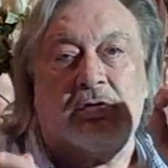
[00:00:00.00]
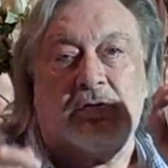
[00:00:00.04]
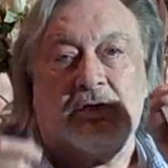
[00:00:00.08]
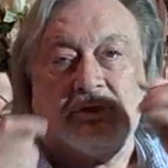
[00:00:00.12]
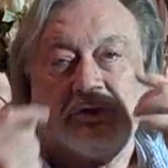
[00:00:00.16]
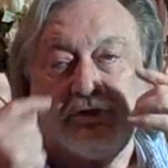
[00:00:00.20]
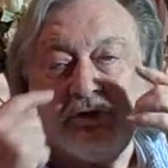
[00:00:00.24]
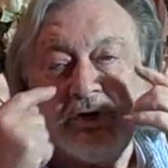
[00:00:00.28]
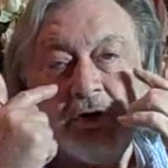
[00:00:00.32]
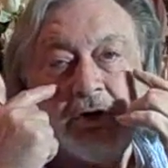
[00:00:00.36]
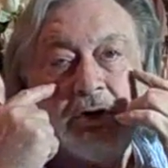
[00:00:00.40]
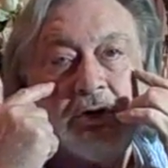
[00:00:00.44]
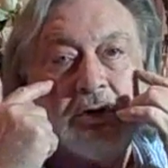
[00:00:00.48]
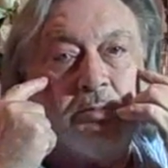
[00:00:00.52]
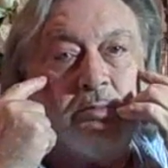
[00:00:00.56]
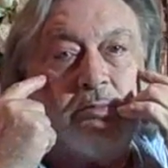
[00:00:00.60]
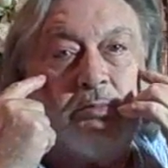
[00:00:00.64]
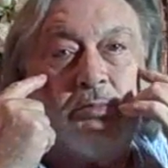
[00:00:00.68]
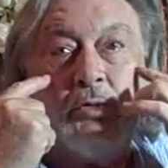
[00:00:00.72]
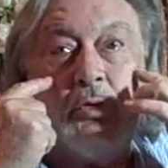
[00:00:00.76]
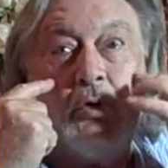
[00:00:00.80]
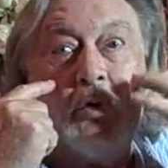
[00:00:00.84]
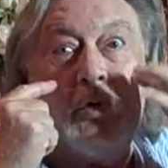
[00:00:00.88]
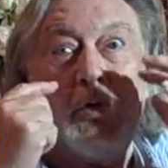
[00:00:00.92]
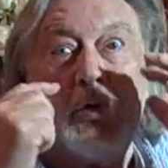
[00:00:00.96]
You could see
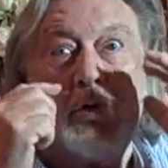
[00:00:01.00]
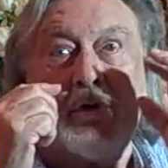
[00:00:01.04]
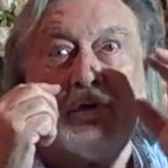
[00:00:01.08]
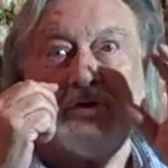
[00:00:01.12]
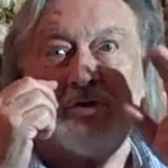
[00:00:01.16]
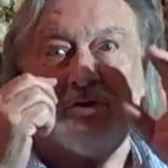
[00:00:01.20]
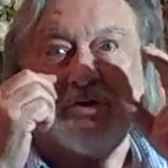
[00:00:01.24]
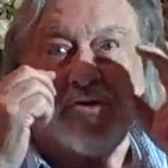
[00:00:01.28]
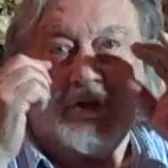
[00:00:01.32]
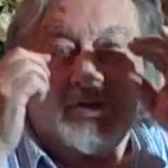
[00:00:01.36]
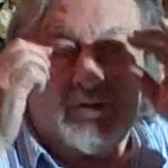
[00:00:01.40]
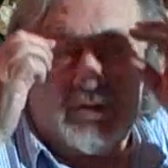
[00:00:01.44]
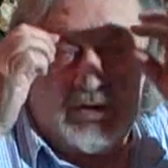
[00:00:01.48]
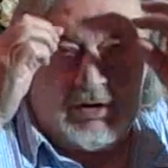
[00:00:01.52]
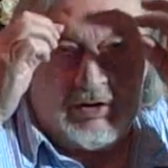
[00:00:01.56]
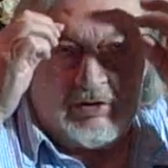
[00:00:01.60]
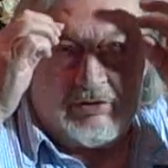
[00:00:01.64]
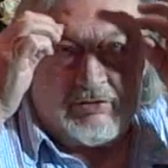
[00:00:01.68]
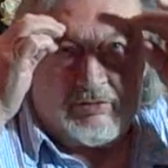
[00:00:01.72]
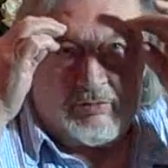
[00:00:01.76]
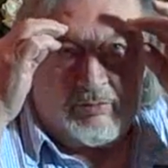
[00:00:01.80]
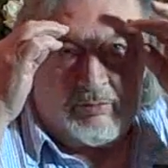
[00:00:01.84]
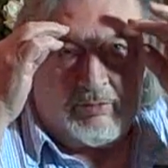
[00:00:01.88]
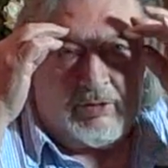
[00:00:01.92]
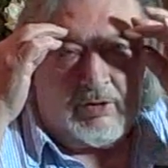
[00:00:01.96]
pores and
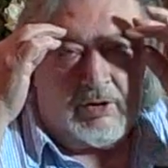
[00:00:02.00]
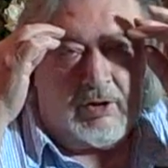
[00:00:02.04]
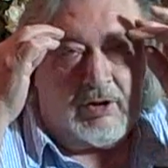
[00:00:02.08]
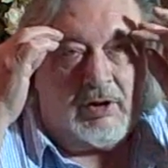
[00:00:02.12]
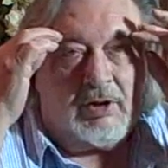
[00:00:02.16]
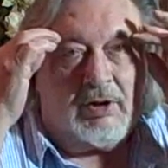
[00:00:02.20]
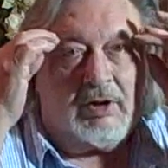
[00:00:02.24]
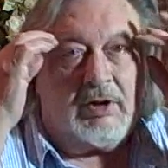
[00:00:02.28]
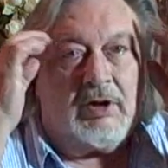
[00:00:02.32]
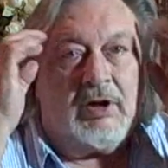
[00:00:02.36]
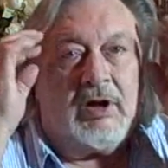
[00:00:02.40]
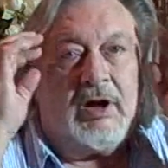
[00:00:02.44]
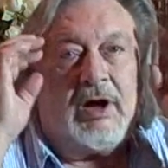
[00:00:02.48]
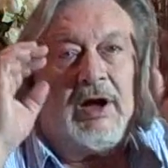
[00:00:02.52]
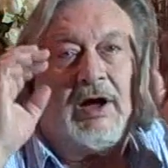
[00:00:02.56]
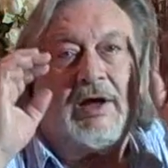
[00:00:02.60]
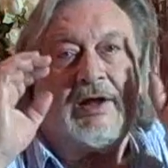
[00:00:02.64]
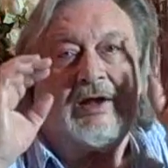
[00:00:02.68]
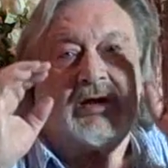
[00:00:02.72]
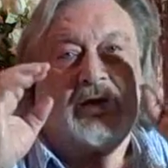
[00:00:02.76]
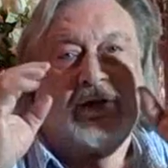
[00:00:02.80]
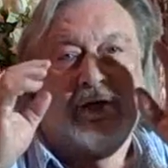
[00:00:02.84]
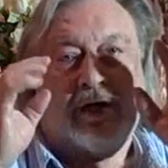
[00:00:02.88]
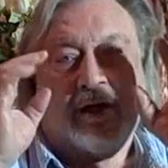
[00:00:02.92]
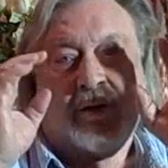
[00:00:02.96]
things,
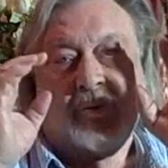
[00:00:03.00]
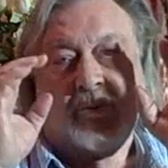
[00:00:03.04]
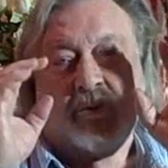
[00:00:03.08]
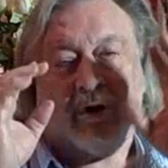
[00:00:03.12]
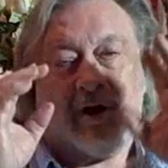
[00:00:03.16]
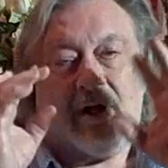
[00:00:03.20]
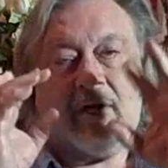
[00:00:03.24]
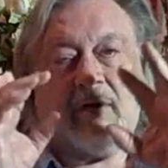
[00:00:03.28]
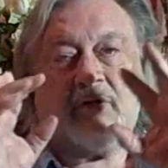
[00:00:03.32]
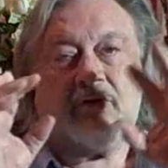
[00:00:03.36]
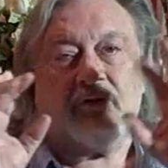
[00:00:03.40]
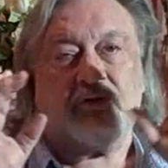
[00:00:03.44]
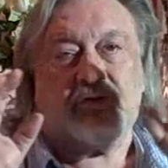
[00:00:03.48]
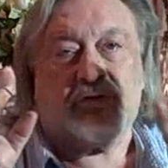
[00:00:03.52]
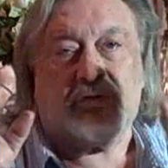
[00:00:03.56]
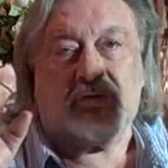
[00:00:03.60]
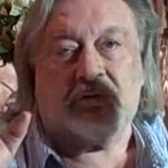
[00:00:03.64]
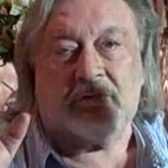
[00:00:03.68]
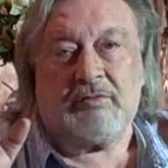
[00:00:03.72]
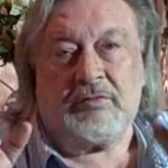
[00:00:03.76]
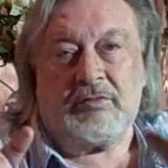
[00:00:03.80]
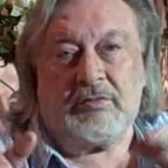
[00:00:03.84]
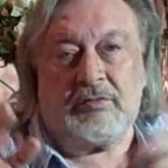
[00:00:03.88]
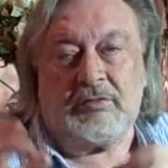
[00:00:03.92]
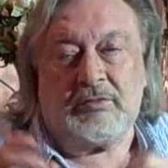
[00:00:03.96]
eyebrows,
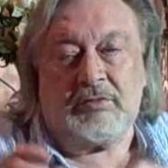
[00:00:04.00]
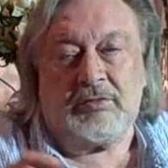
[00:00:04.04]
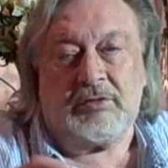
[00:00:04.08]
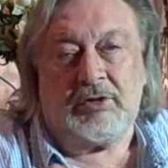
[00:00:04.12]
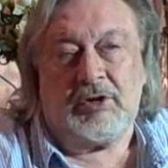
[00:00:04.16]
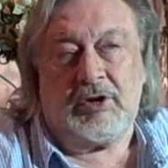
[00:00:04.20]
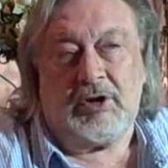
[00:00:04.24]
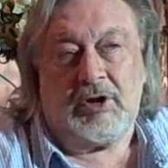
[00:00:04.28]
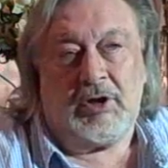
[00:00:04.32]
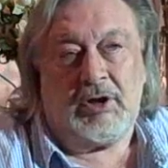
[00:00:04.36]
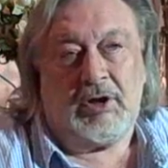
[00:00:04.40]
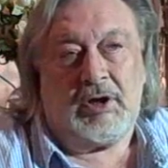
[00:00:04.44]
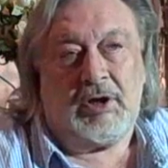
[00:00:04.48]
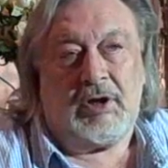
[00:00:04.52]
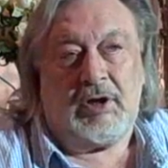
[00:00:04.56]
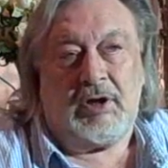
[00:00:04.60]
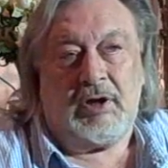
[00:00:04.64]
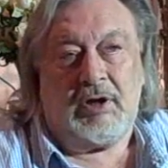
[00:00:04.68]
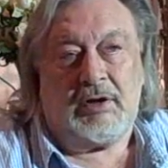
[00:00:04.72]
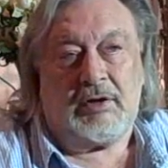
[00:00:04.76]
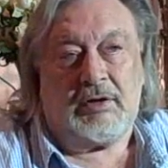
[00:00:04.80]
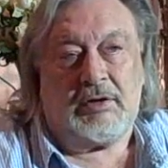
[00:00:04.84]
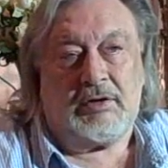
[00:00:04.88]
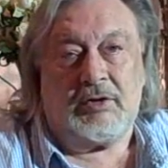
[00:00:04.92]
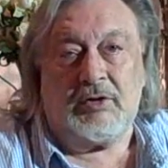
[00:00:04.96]

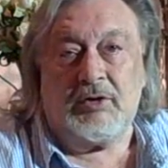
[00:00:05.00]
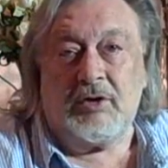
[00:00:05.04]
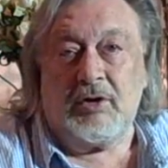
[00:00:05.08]
and